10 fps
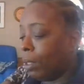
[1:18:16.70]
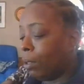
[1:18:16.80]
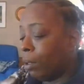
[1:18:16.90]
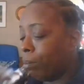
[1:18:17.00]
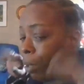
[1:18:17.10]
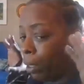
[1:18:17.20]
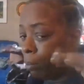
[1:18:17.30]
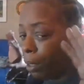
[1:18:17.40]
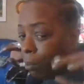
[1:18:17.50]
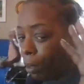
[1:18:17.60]
And he going
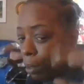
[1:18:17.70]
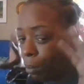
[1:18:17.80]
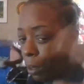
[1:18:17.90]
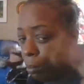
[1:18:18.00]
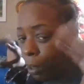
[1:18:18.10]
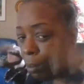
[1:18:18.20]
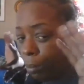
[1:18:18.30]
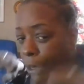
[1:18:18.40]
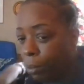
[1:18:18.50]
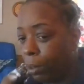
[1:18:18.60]
bang, bang, bang, bang,
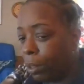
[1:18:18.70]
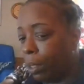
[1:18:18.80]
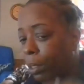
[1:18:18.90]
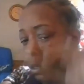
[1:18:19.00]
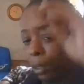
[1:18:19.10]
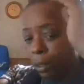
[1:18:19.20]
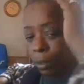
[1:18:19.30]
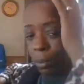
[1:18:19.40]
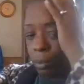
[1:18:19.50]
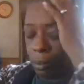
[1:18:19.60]
bang, bang. What the hell,
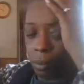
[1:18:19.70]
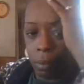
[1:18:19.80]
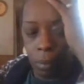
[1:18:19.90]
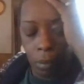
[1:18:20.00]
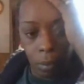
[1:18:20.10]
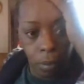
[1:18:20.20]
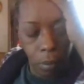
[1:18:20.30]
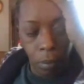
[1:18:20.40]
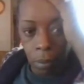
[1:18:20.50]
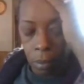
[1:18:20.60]
yo?
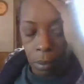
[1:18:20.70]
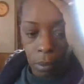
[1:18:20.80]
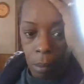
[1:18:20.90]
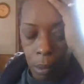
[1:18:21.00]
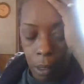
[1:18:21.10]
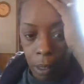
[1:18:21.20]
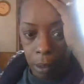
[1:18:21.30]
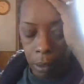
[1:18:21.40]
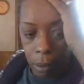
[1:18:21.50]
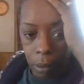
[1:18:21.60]
I'm glad I
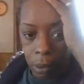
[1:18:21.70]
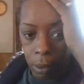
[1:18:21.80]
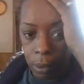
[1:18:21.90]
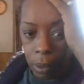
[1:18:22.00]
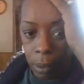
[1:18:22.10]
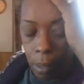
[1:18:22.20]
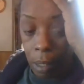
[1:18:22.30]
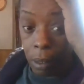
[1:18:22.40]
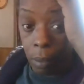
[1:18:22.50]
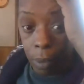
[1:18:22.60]
didn't go to church today.
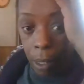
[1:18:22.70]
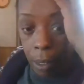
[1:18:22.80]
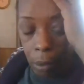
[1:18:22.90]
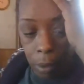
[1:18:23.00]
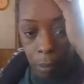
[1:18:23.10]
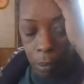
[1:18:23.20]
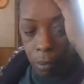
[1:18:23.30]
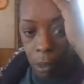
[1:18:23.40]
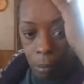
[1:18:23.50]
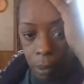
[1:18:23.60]
I love God, don't get me
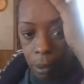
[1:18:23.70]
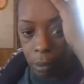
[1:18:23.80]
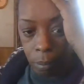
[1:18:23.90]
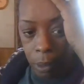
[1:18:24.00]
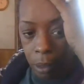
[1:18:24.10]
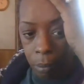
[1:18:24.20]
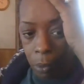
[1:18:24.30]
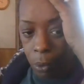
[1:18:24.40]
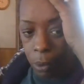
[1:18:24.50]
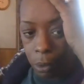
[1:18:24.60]
wrong, but me
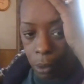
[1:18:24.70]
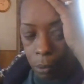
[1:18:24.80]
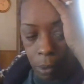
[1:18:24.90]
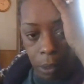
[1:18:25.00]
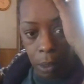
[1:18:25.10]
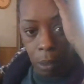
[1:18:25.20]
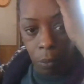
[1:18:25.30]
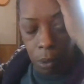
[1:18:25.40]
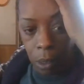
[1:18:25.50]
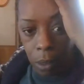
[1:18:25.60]
going to church with a
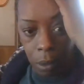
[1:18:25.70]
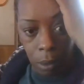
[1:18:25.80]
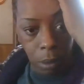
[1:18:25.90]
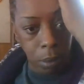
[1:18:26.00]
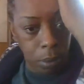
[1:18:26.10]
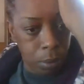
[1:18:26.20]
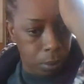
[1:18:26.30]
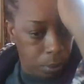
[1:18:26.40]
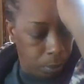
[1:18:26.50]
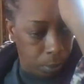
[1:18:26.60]
hangover is not good.
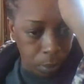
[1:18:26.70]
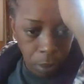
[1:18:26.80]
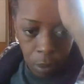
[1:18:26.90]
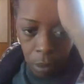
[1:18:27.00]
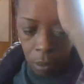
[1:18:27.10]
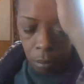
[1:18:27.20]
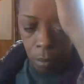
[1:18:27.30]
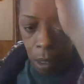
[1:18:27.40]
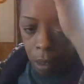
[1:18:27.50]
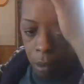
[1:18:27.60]

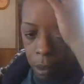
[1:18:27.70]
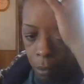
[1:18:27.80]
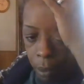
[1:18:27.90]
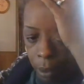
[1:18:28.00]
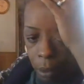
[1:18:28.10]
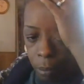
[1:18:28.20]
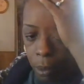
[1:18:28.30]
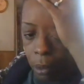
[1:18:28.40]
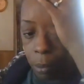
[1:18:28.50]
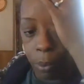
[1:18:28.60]
My uncle see right through
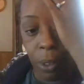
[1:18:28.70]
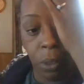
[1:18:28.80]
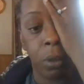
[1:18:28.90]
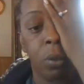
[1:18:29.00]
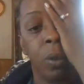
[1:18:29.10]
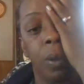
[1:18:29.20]
me, he's a preacher.